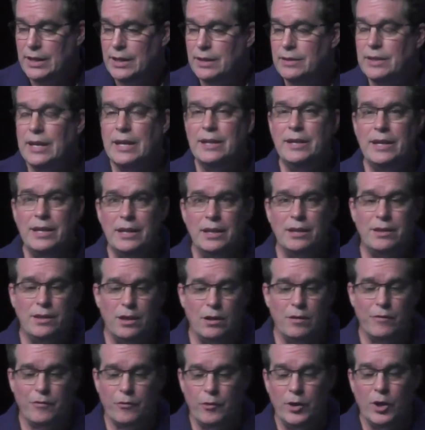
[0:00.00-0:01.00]
They need it
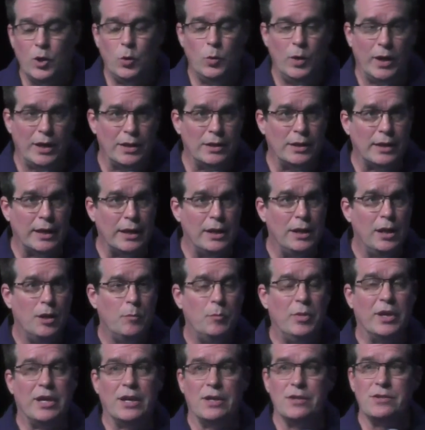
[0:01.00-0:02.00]
there very quickly
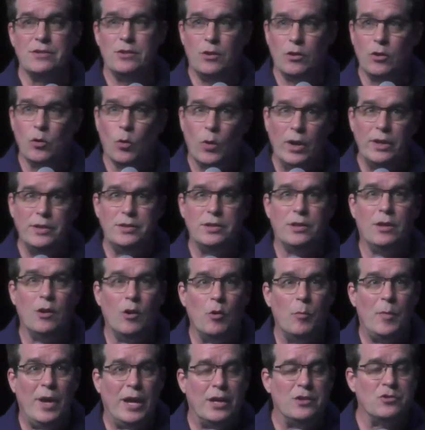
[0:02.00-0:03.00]
because they're going to go
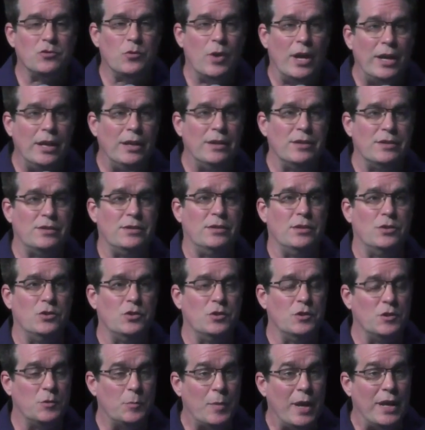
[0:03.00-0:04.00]
make trading
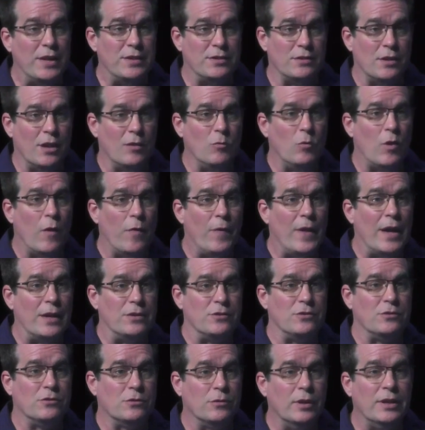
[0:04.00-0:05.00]
decisions based on what that
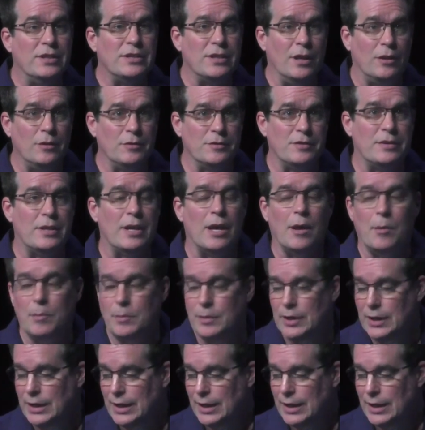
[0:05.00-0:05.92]
story tells them.